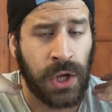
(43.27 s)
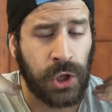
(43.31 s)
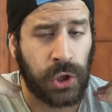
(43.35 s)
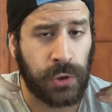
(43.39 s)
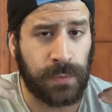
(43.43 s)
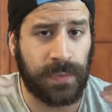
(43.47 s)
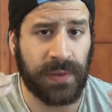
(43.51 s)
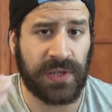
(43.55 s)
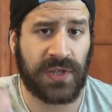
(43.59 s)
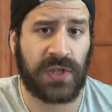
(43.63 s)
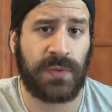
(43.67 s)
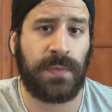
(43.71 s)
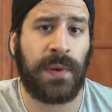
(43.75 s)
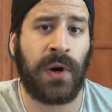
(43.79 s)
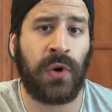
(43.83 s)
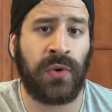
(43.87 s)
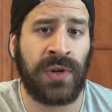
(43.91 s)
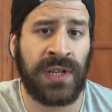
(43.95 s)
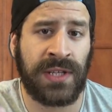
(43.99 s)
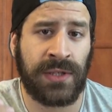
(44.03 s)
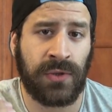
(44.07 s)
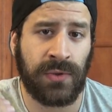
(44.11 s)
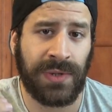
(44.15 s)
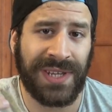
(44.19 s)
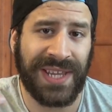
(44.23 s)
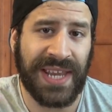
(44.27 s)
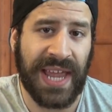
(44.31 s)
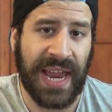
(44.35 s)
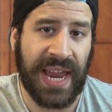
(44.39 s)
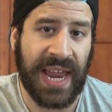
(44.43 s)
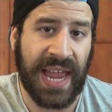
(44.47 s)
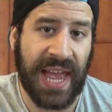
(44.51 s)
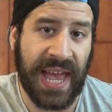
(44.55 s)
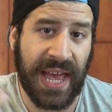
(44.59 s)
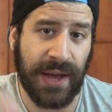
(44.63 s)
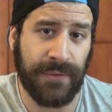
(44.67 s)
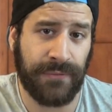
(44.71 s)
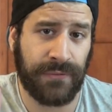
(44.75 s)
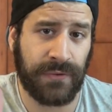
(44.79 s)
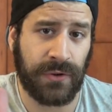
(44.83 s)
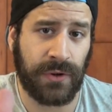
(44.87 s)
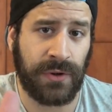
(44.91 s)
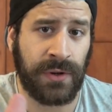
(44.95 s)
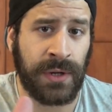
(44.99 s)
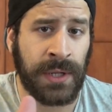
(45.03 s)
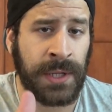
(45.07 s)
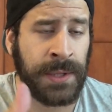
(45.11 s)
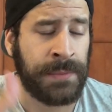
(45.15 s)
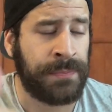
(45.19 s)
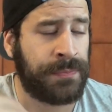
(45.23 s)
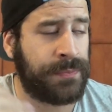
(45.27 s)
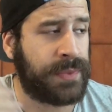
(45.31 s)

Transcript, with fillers: to postpone it to the day after